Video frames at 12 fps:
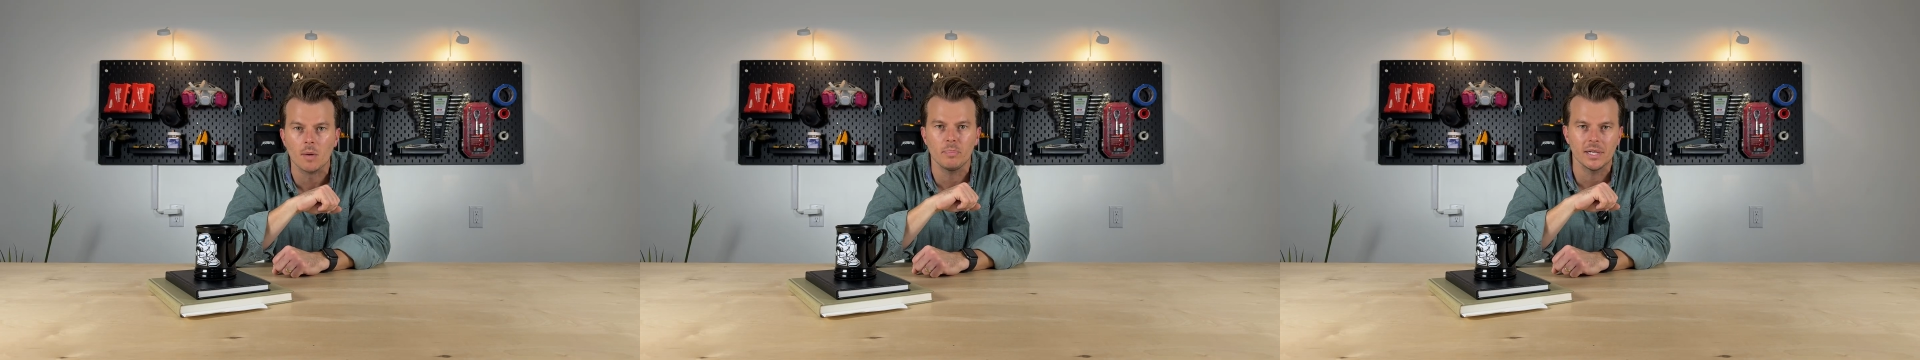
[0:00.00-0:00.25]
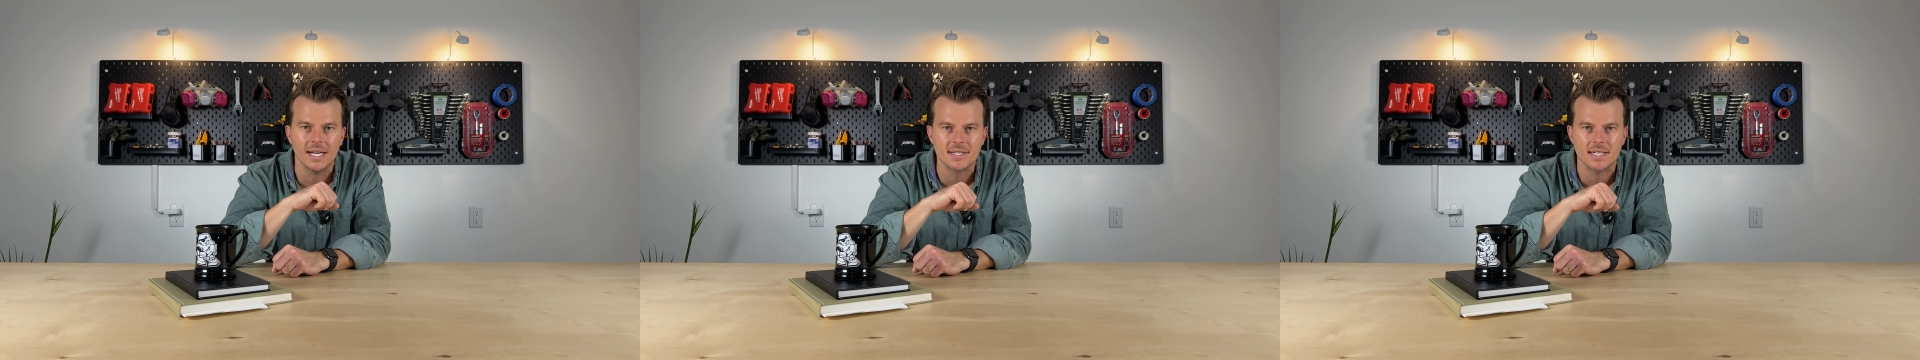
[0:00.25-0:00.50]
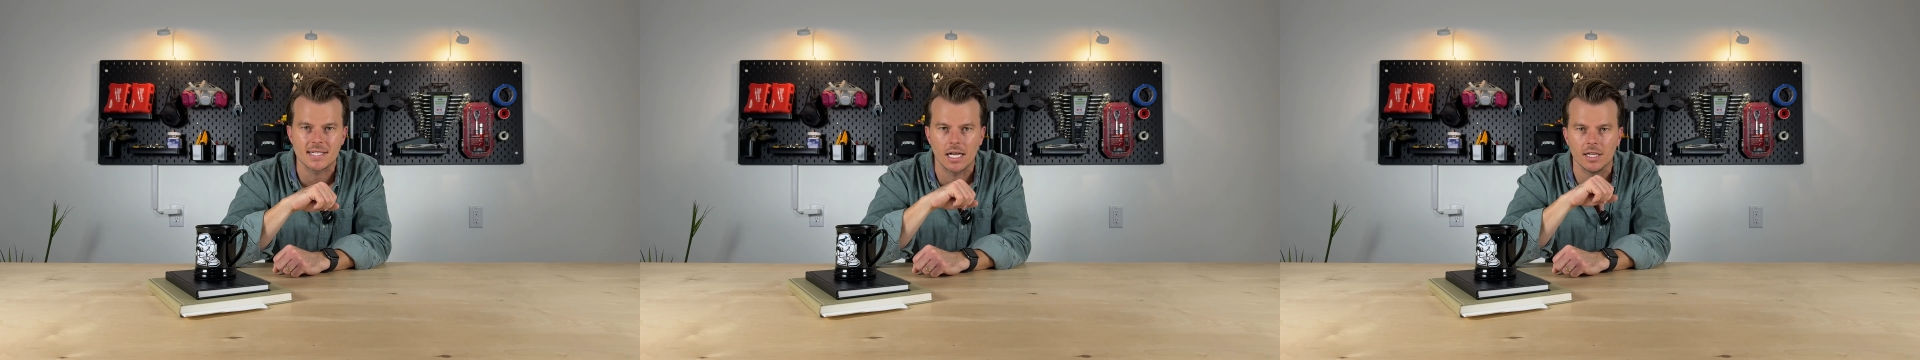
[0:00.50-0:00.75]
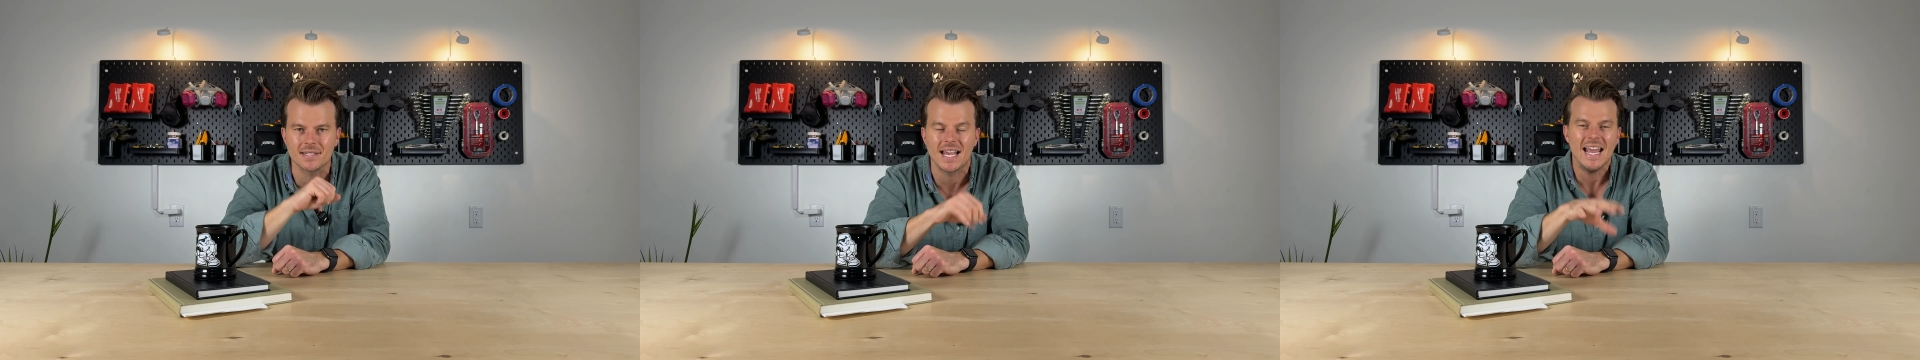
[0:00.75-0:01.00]
plants can tell
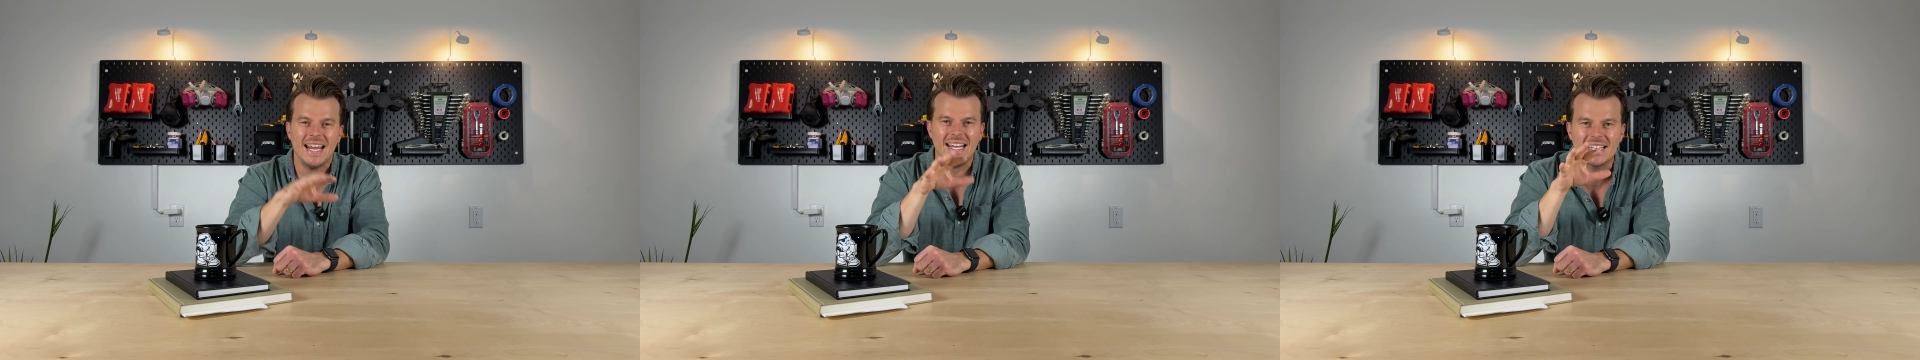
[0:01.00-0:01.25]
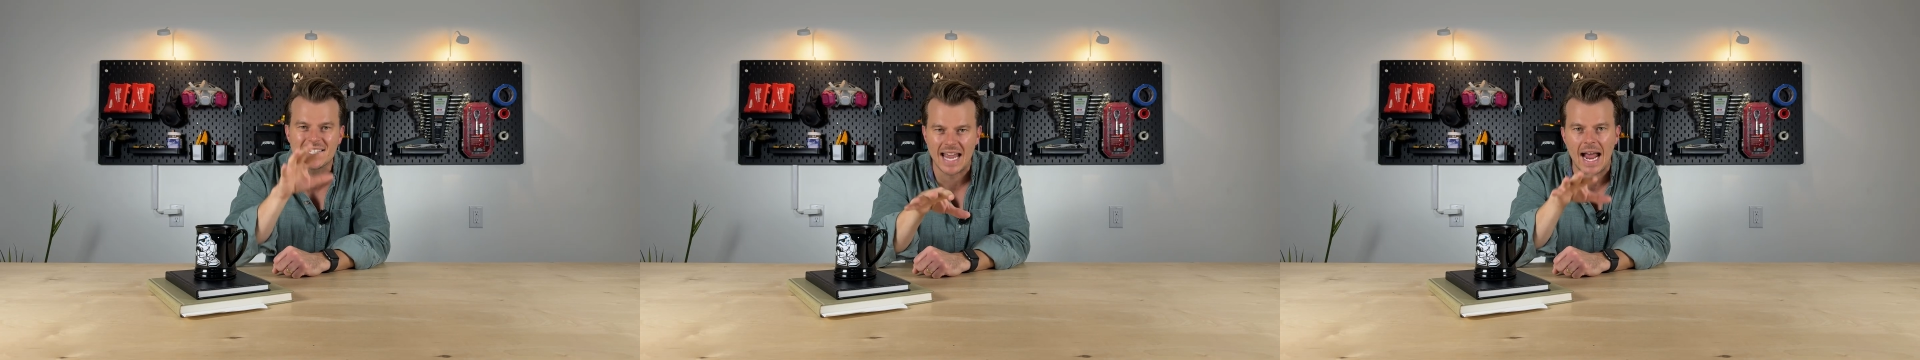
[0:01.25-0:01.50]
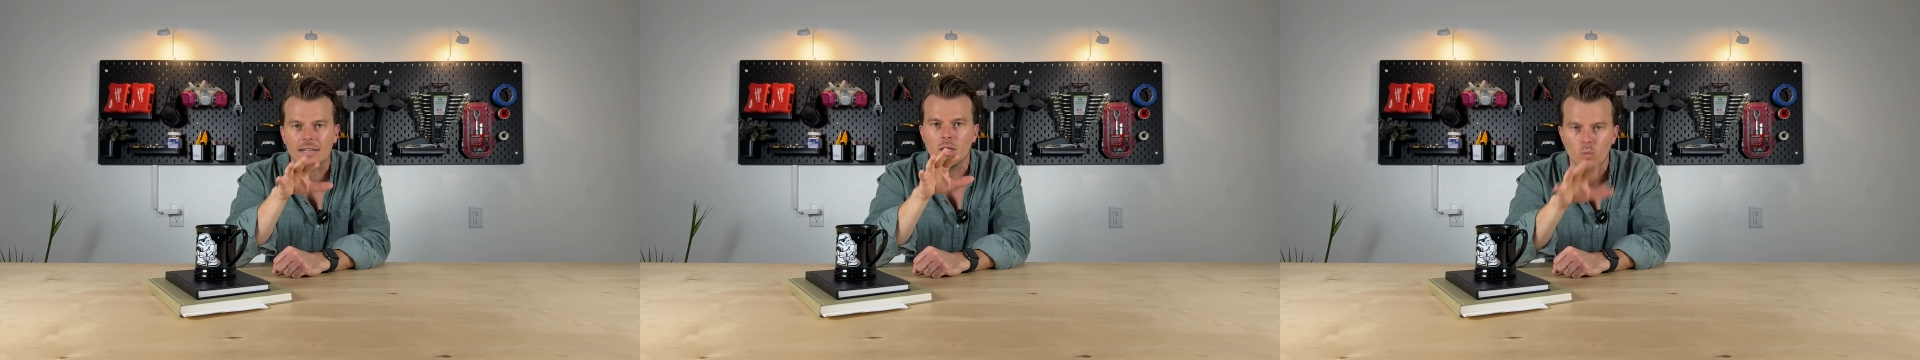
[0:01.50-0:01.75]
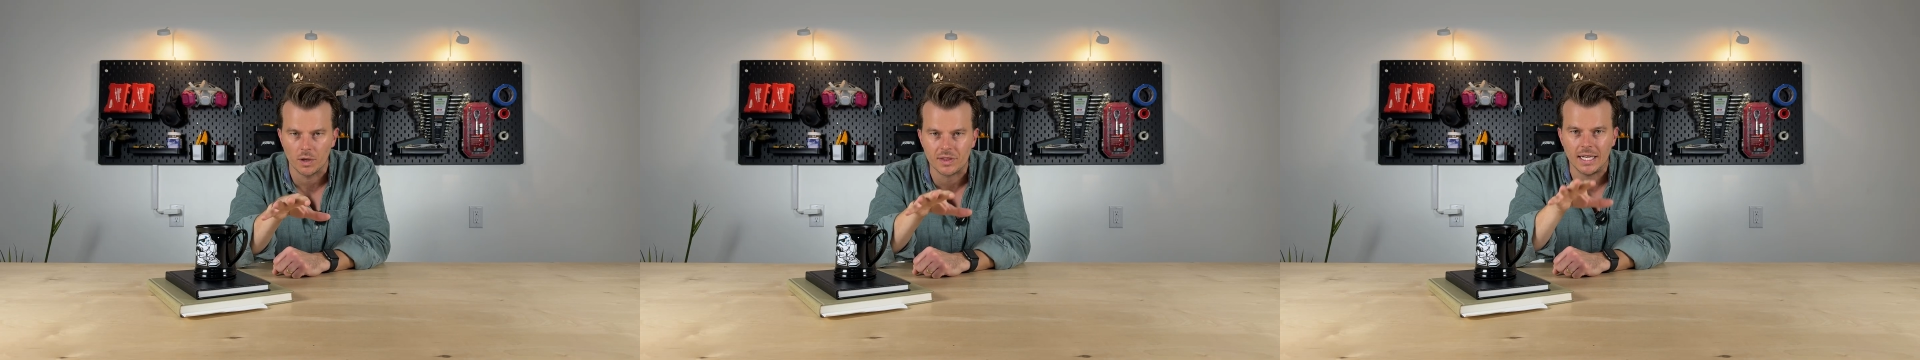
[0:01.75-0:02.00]
us exactly
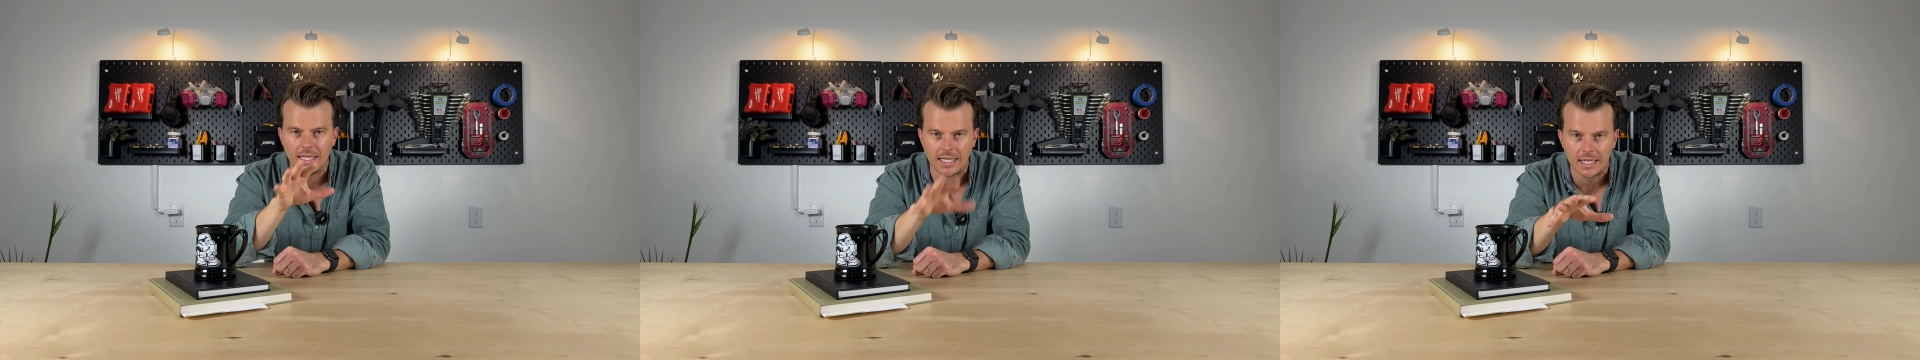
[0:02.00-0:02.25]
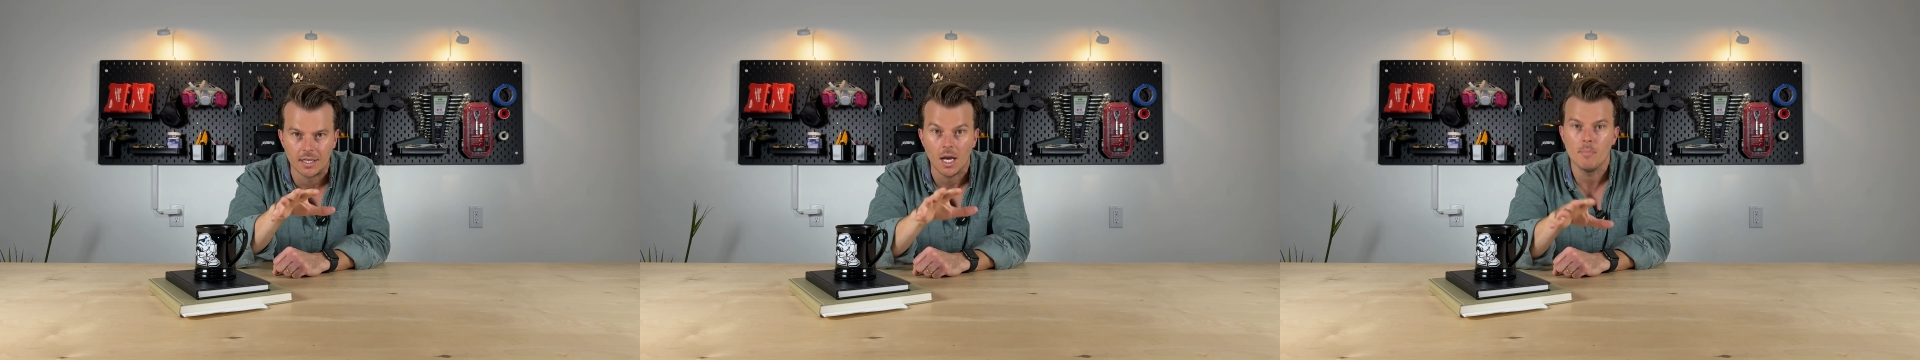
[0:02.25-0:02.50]
what they need.